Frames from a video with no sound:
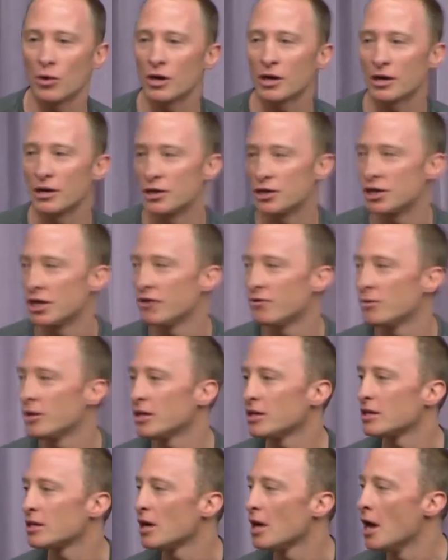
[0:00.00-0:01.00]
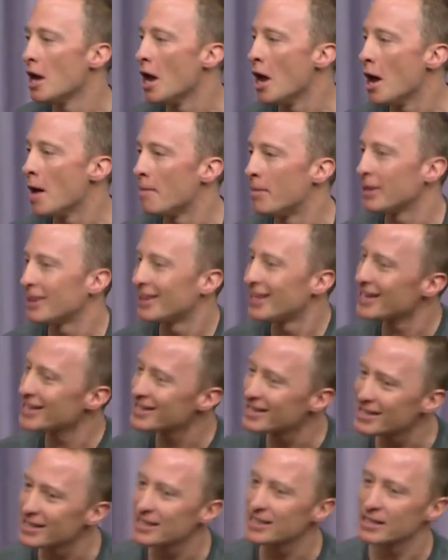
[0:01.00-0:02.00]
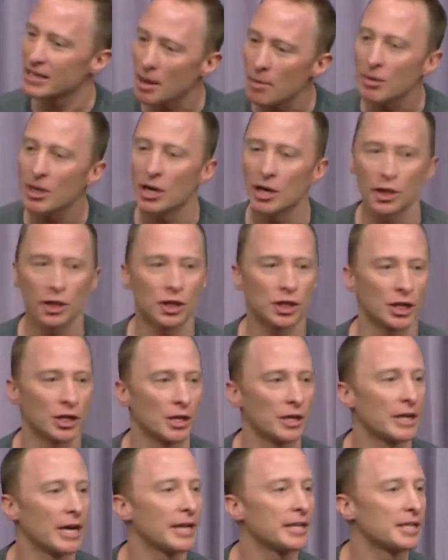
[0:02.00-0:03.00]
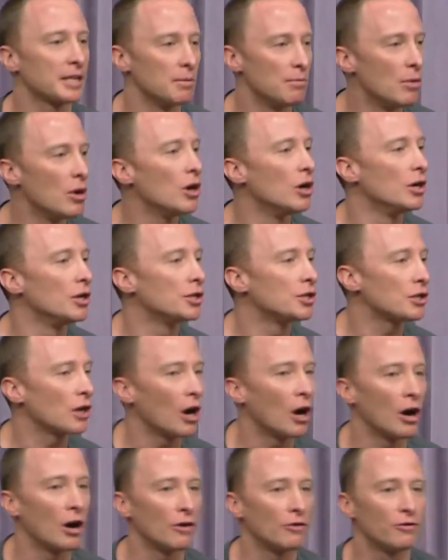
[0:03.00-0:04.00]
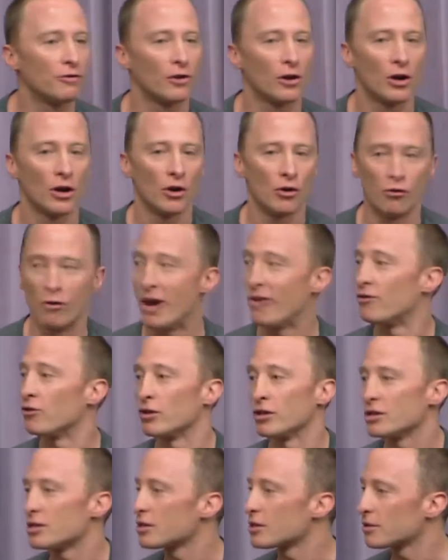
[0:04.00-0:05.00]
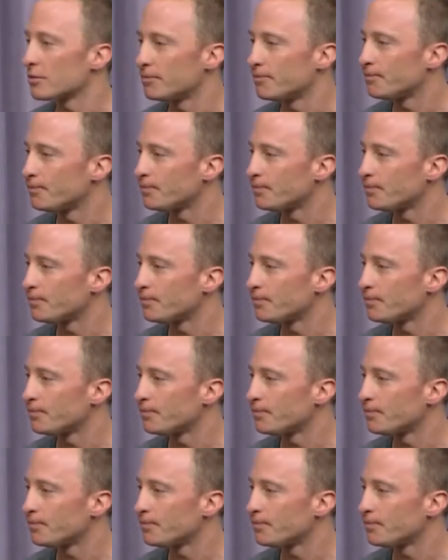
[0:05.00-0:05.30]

work and achievement. But there's this subculture that's emerged of reverence.